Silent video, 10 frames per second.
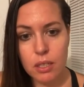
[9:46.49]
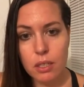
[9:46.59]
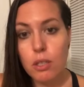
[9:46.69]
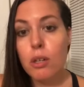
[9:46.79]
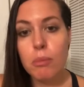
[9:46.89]

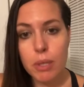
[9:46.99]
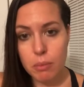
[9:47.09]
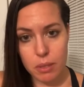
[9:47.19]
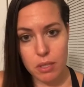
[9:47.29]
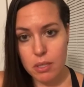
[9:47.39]
Nobody
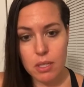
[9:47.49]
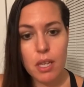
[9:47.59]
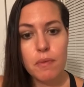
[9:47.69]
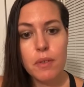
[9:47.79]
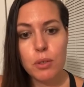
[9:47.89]
wants it.
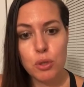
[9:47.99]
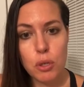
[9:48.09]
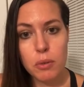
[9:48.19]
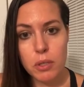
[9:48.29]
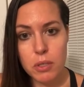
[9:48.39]
If you're
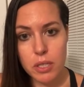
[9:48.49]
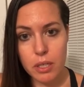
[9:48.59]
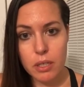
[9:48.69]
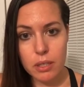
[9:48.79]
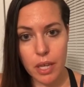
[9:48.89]
showing your dick
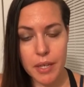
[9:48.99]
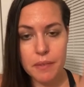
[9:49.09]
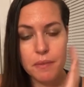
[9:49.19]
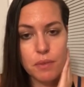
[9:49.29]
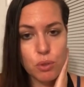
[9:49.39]
on a
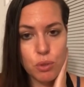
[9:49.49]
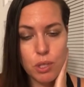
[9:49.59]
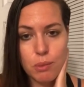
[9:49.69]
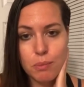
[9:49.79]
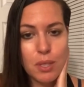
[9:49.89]
live
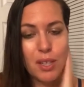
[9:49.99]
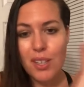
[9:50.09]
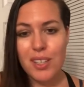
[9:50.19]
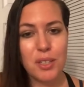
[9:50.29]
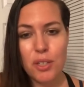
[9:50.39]
stream,
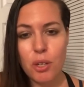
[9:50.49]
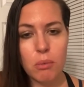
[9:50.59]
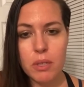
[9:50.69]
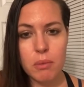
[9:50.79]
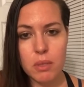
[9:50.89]

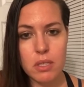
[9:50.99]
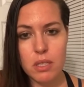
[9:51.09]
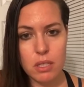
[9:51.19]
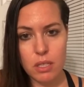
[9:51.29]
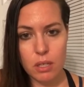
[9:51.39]
nobody wants to
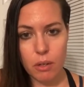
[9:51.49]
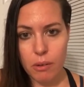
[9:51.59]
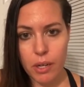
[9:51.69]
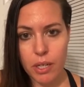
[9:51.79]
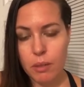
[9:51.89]
see it
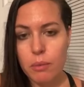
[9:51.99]
already.